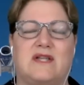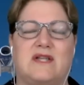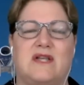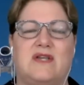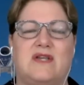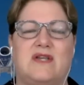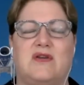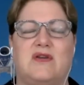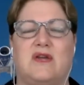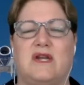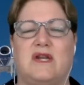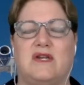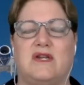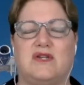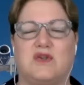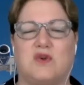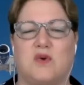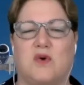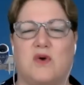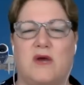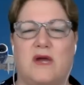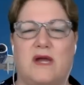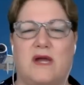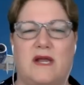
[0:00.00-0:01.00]
that you can
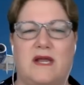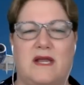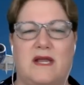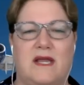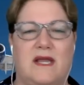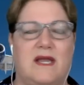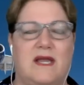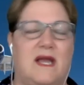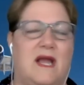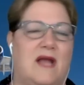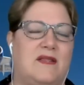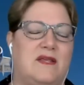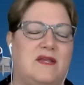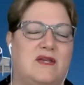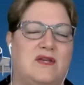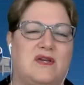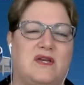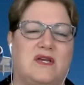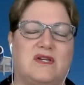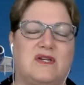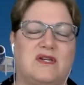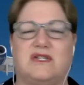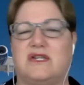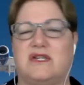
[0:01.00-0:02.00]
enjoy and that you
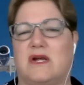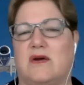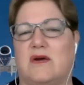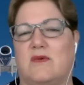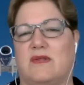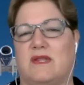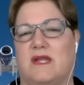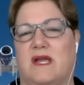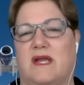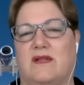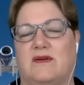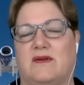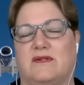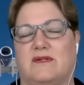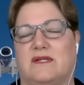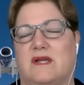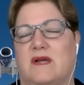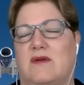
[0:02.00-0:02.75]
can share with others.